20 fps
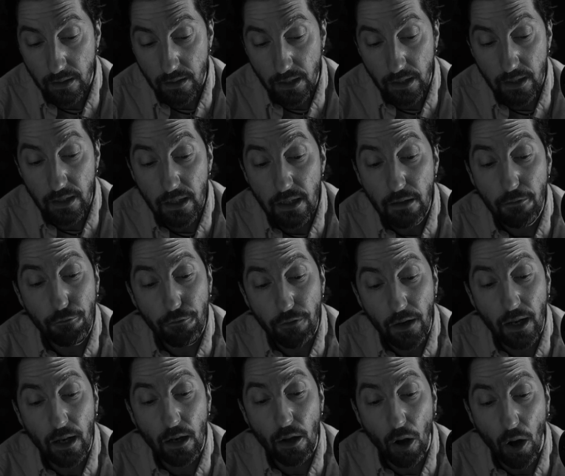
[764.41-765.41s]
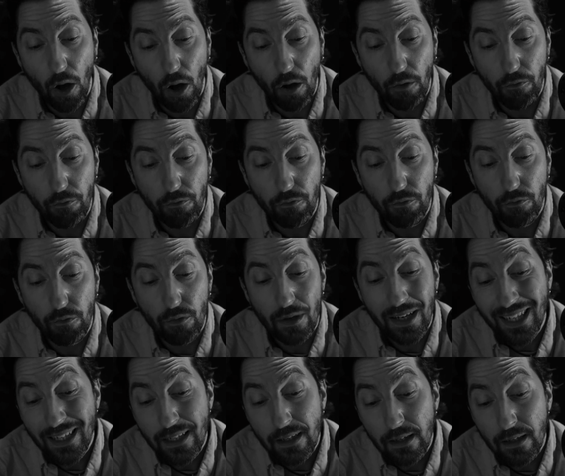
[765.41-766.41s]
that he fell off
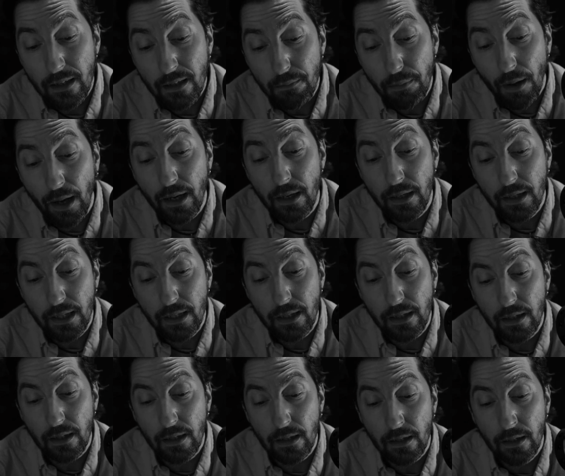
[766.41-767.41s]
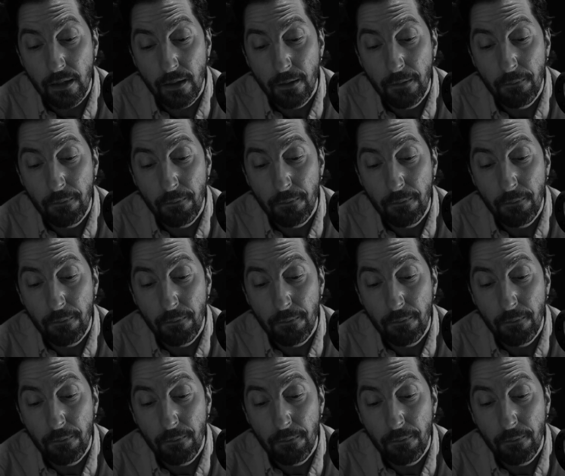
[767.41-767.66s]
little by little